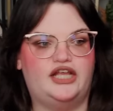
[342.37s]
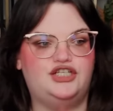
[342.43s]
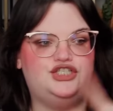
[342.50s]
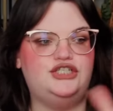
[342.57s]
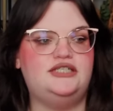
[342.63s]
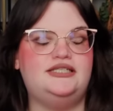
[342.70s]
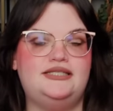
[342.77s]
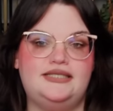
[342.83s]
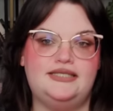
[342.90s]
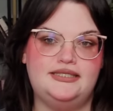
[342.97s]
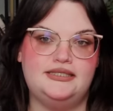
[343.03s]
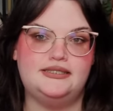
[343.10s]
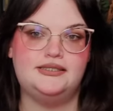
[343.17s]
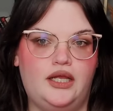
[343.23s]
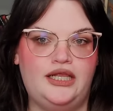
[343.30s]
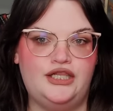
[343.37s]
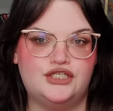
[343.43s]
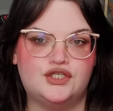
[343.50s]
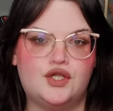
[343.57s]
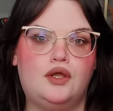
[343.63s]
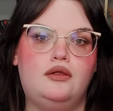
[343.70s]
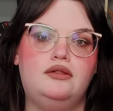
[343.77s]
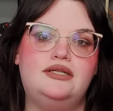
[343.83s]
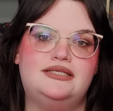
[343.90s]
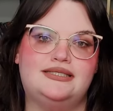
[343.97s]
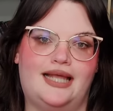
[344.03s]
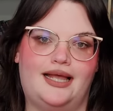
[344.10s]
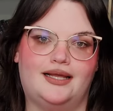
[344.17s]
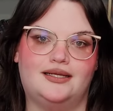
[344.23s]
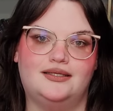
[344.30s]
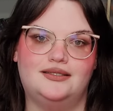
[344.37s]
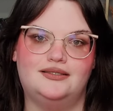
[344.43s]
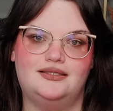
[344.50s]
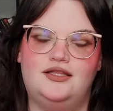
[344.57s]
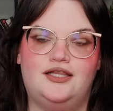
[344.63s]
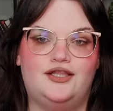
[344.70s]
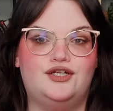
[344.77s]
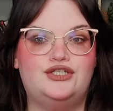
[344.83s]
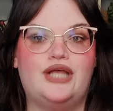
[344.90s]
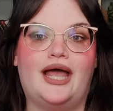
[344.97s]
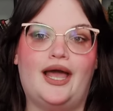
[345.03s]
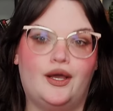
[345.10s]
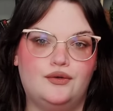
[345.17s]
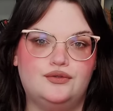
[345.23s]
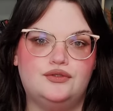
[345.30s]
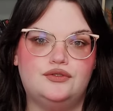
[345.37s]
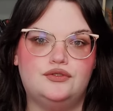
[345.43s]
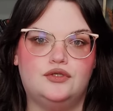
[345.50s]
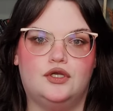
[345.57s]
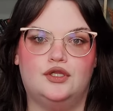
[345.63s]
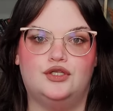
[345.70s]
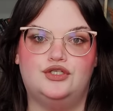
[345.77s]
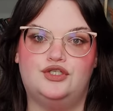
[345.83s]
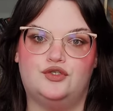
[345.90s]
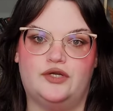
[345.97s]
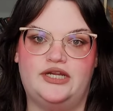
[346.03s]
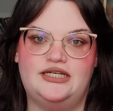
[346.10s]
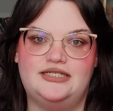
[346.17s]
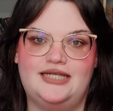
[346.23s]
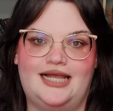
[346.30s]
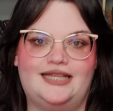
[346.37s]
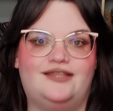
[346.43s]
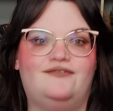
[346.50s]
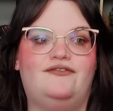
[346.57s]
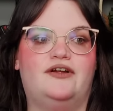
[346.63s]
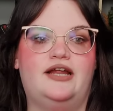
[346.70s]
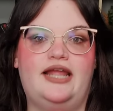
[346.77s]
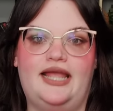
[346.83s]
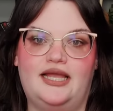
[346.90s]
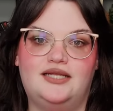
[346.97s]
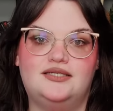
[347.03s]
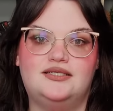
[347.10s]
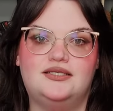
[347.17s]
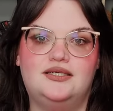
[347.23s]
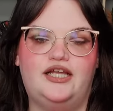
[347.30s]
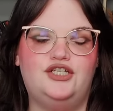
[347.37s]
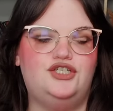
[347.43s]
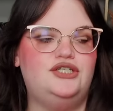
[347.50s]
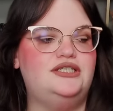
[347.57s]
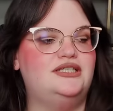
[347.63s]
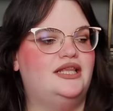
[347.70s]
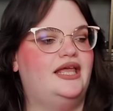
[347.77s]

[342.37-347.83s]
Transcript: and she sees in this cul-de-sac that there's a house on the street at the very end. And she's